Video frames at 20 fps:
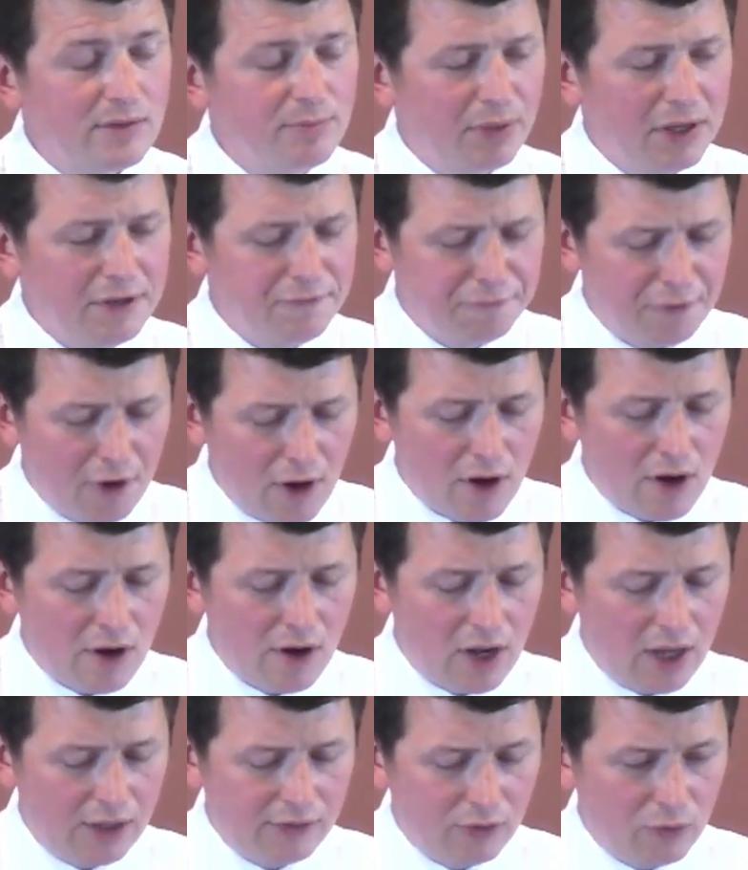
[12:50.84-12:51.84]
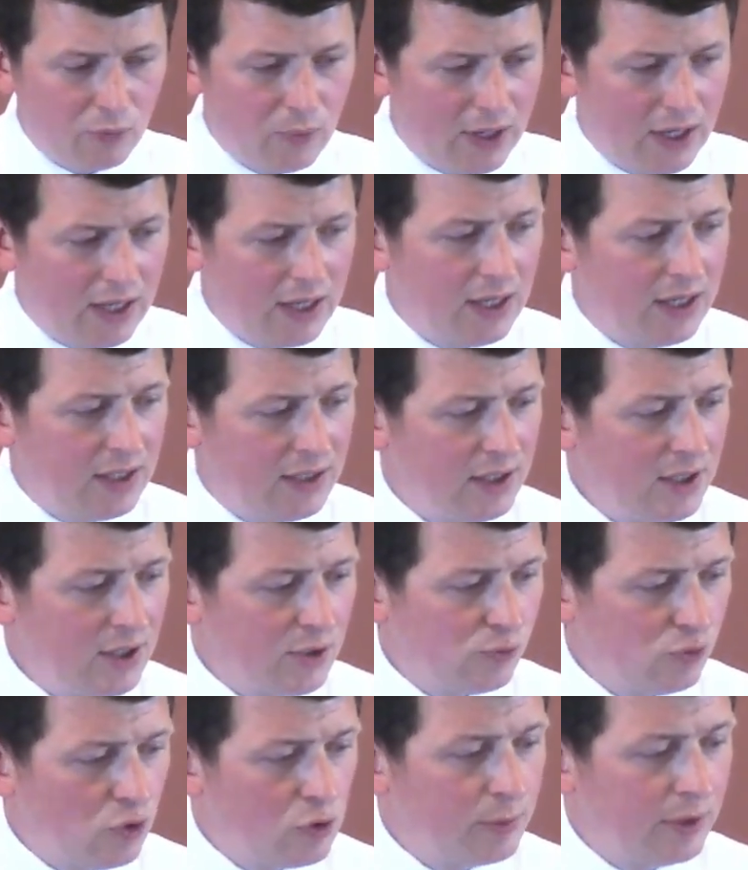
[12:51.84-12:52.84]
By far and away,
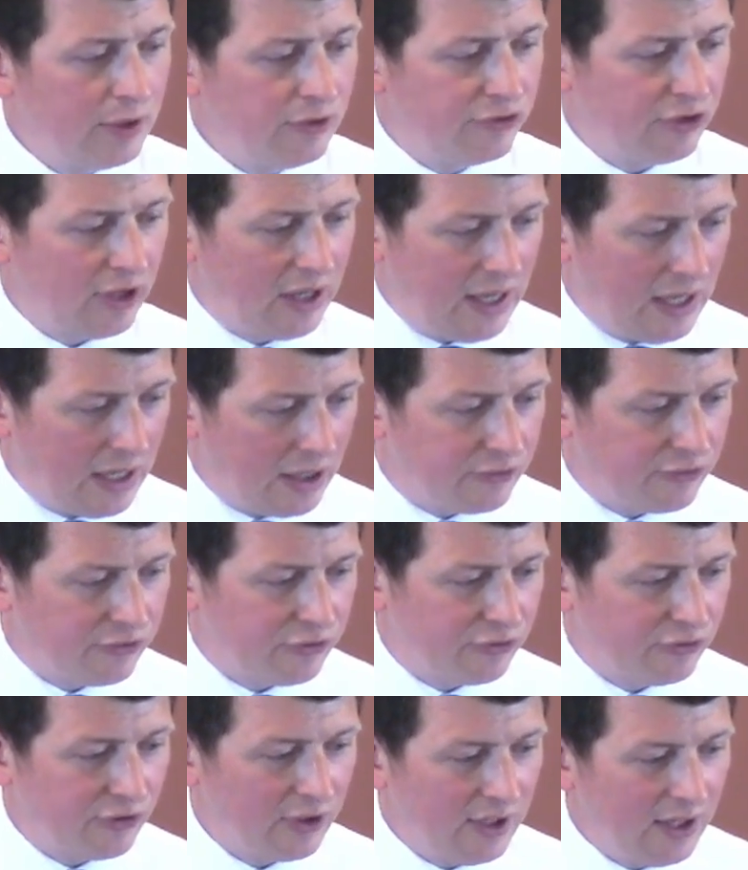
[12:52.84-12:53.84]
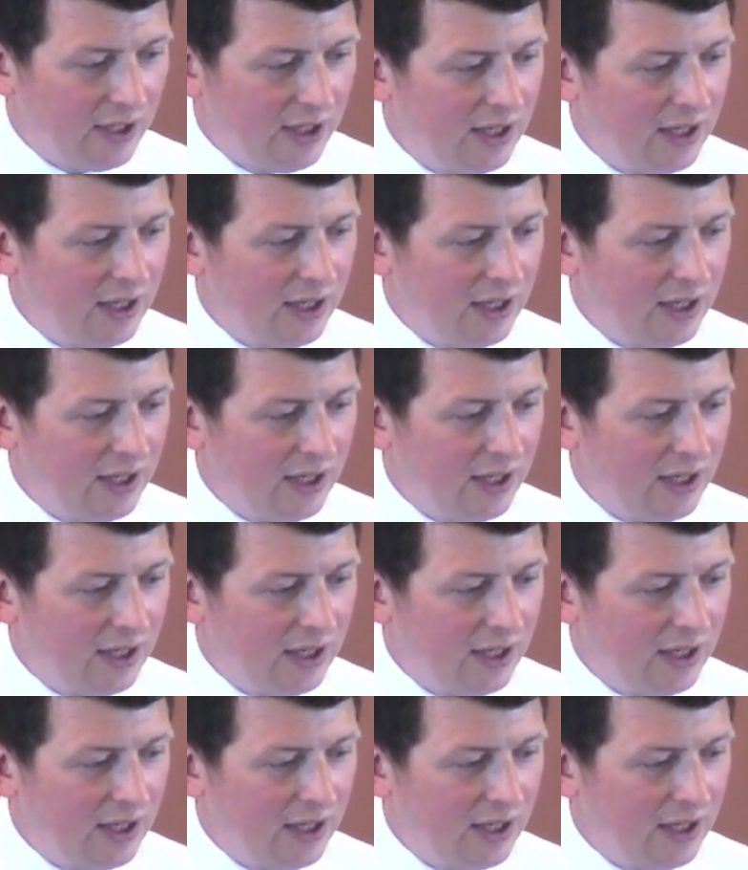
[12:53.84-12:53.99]
Romans 8